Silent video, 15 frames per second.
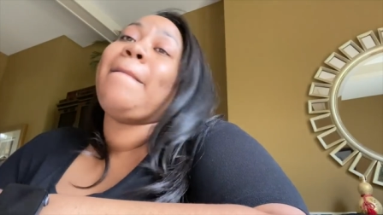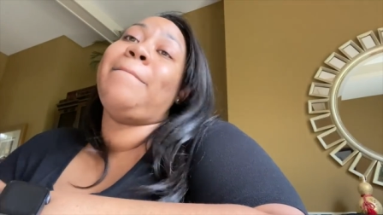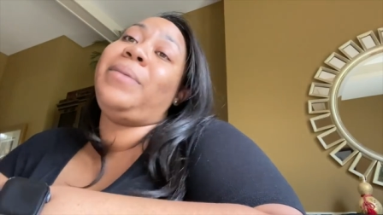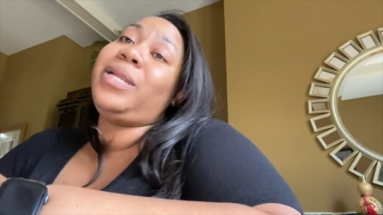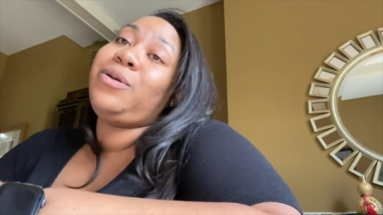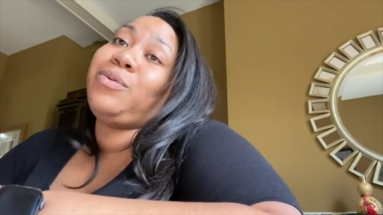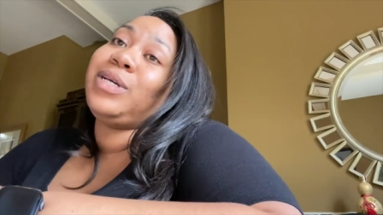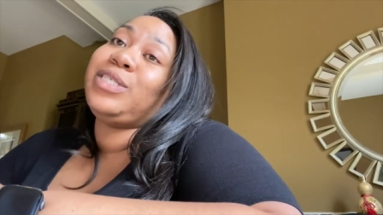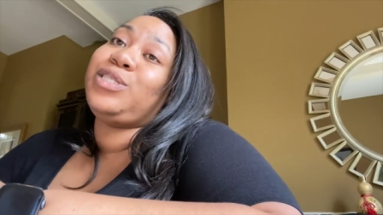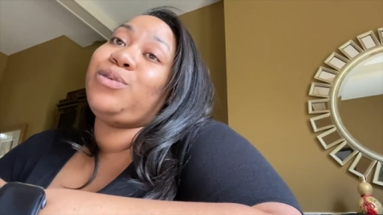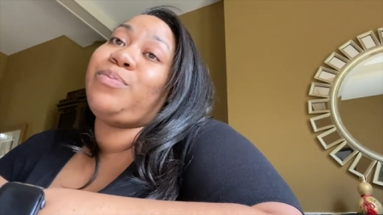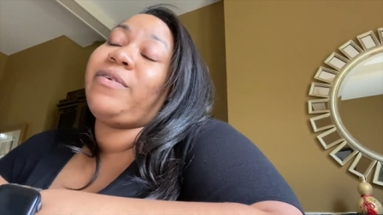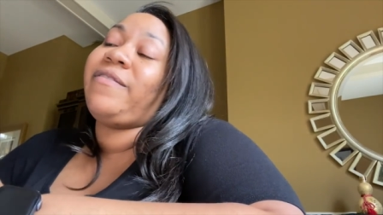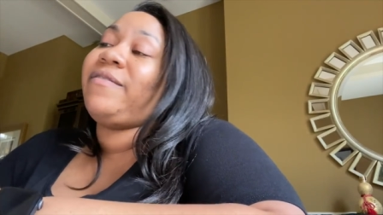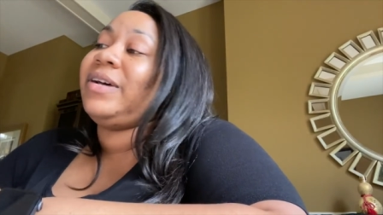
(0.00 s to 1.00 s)
But it was
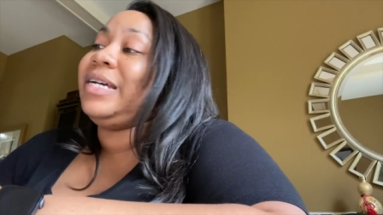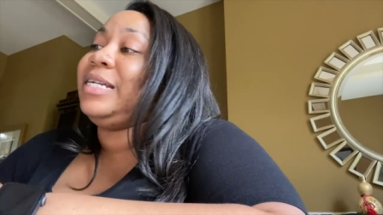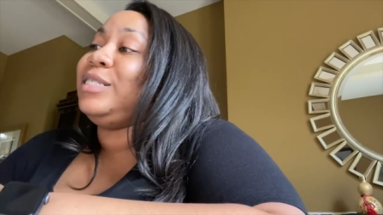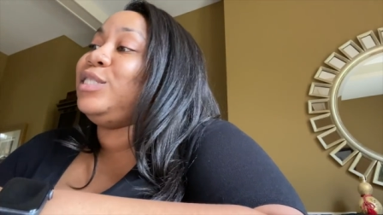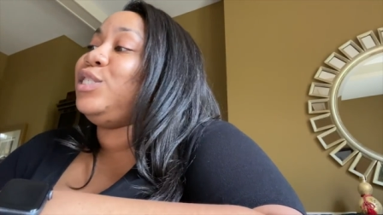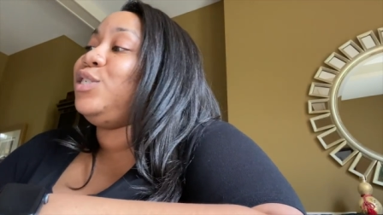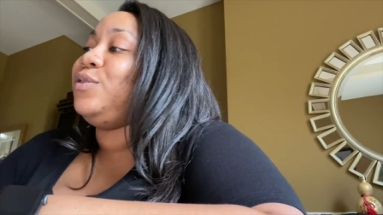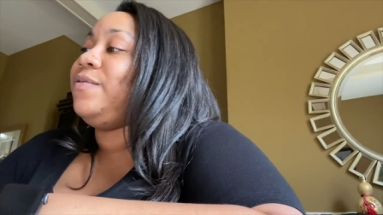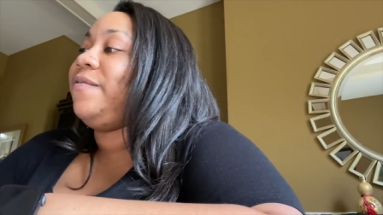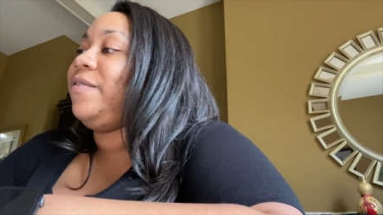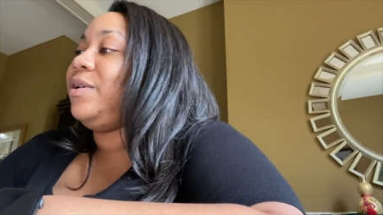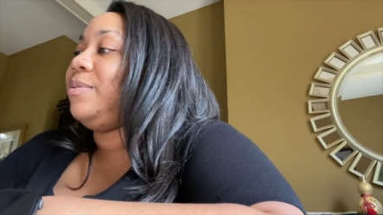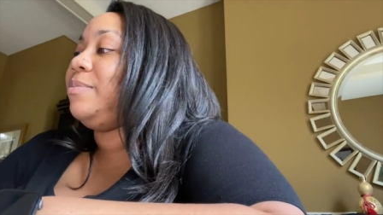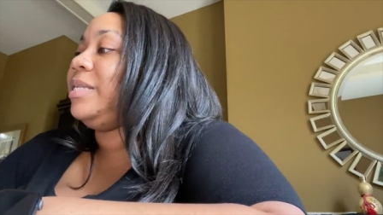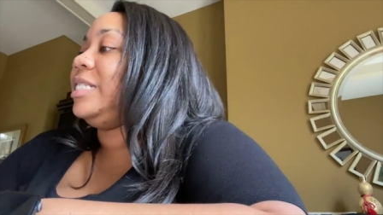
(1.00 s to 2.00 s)
super fun to
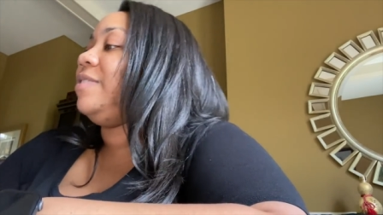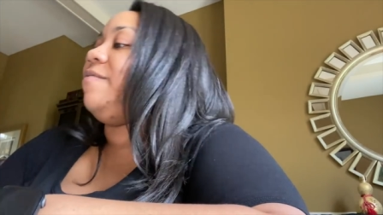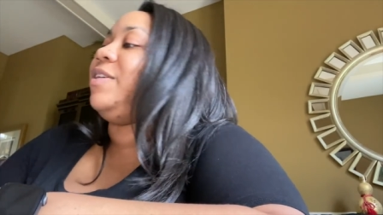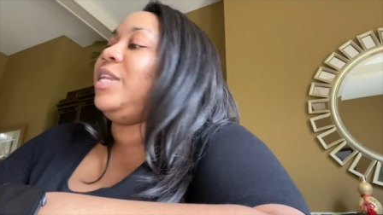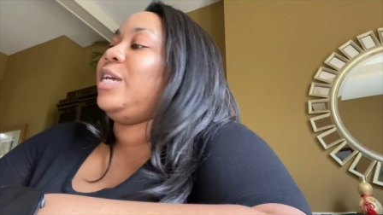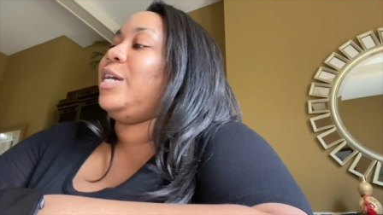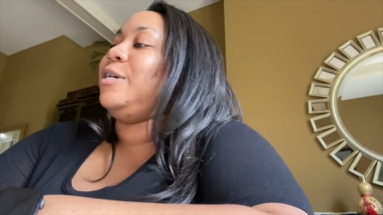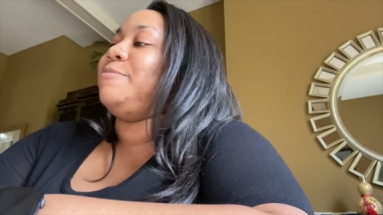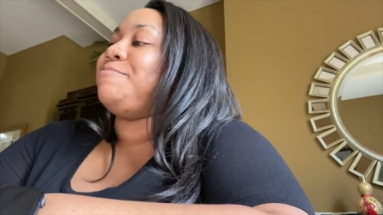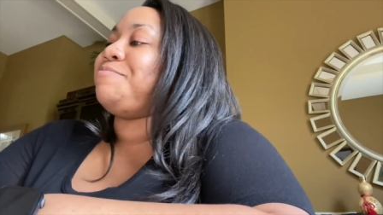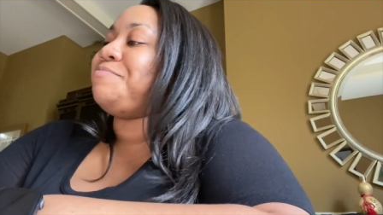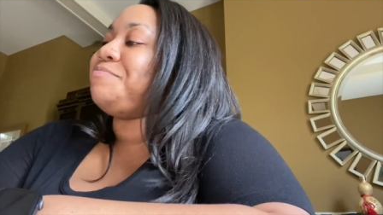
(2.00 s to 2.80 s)
film this video.